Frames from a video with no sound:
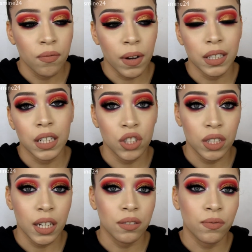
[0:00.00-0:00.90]
foundation
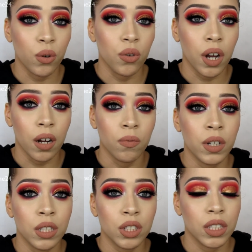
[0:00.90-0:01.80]
that's full
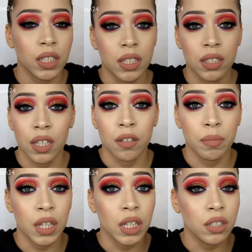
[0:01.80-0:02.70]
coverage, this is going to
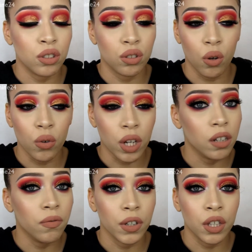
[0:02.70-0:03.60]
be so
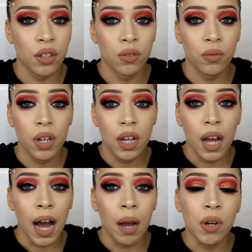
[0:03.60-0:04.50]
good for you.
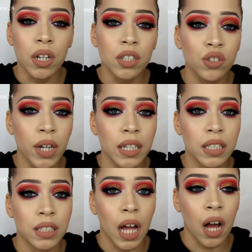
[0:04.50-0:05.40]
I'm going to try
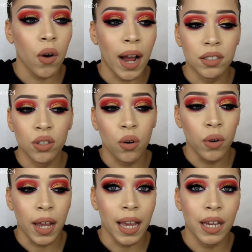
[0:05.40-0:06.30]
this out. I don't
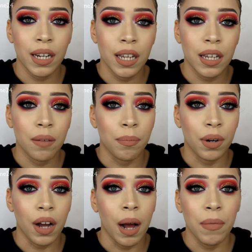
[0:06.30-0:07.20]
hate it,
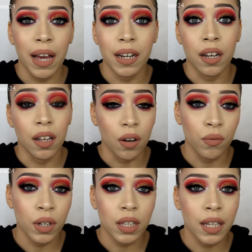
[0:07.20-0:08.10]
but I'm not in love
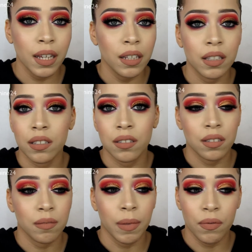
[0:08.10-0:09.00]
with it. This
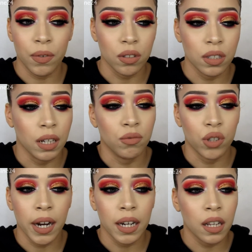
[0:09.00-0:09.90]
is my first time
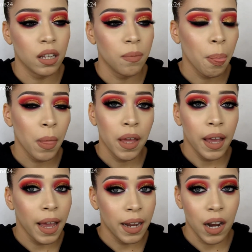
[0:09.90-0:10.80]
trying it,
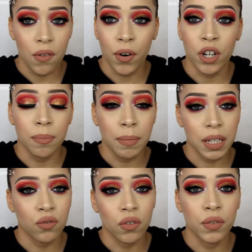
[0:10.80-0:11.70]
and I've heard
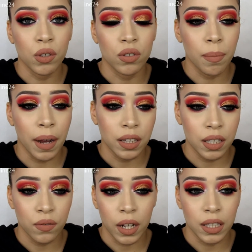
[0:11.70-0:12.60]
mixed reviews about
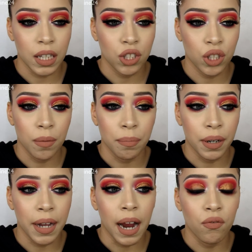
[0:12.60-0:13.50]
this foundation,
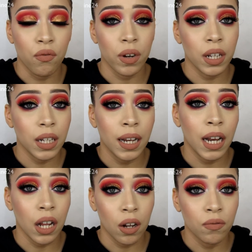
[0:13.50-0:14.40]
but I really
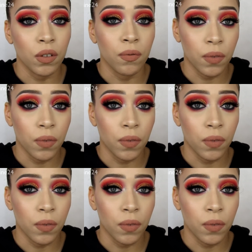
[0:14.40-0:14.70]
love the